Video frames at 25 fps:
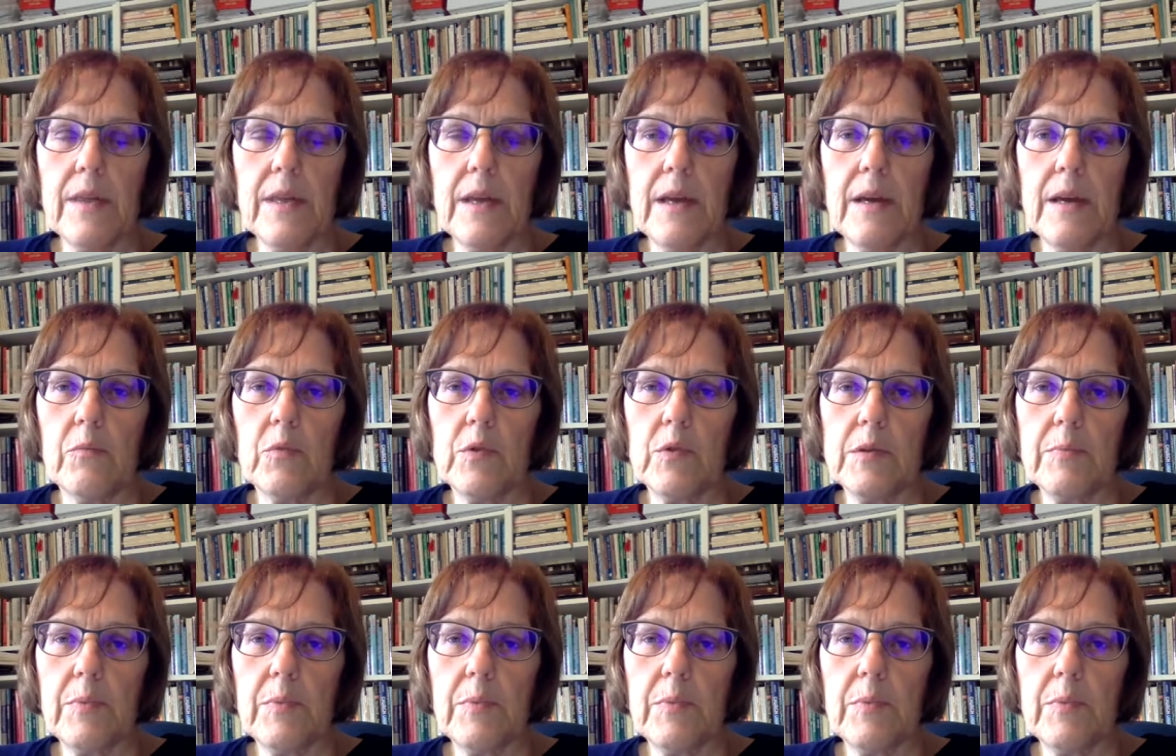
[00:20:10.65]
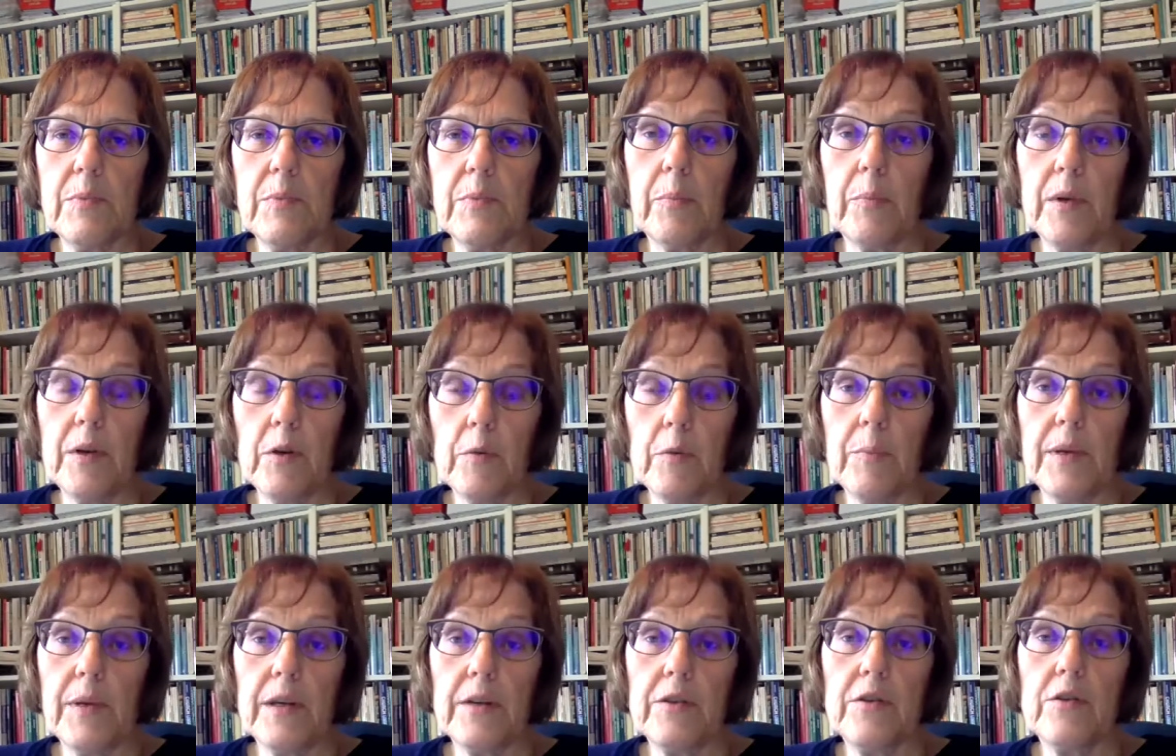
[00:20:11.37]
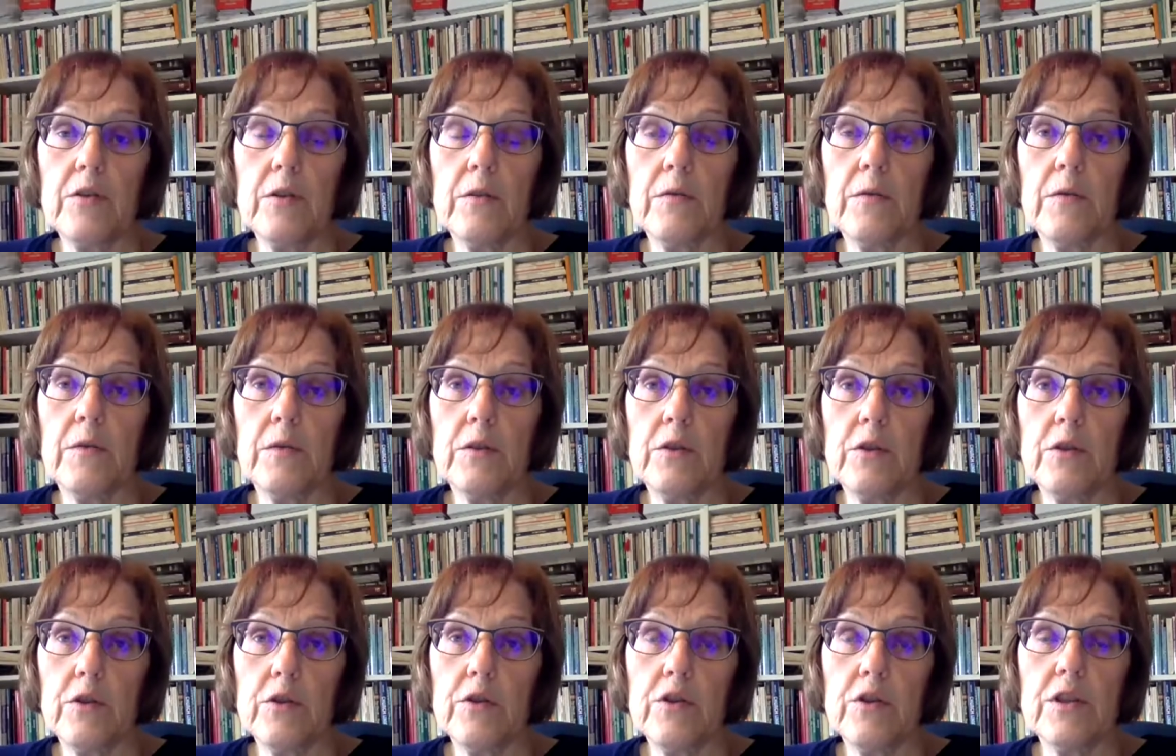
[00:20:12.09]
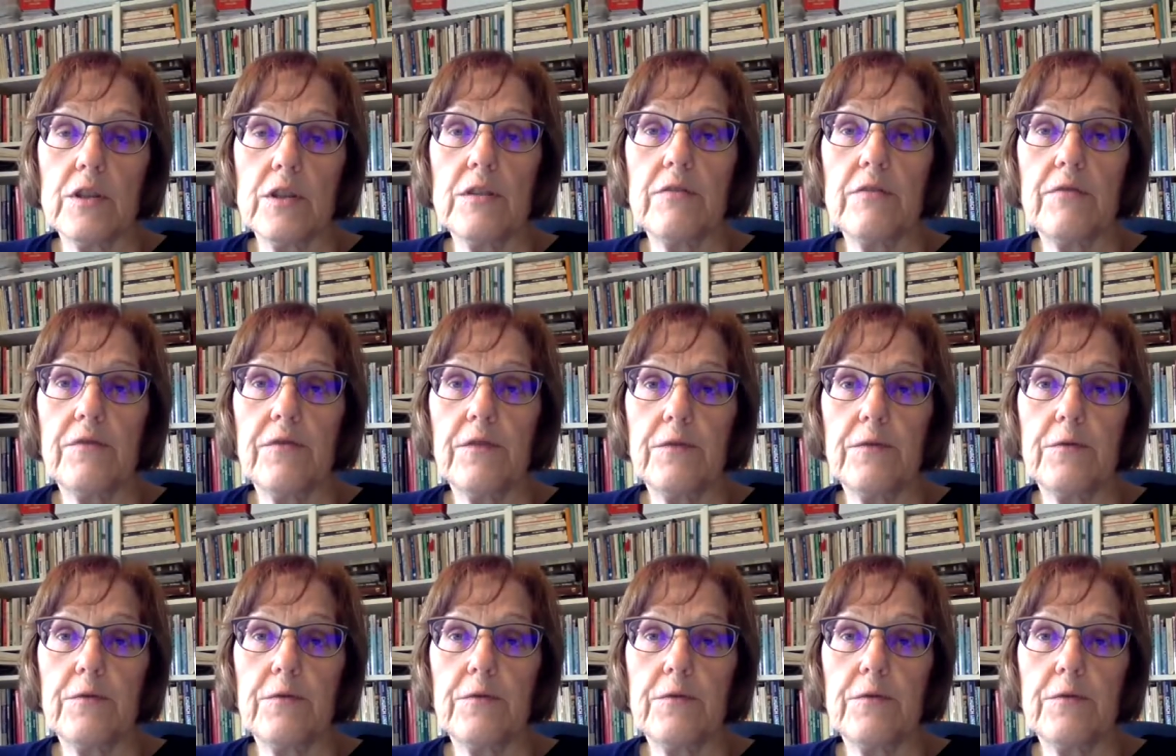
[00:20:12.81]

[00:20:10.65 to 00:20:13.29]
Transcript: them was part of a bigger picture of churches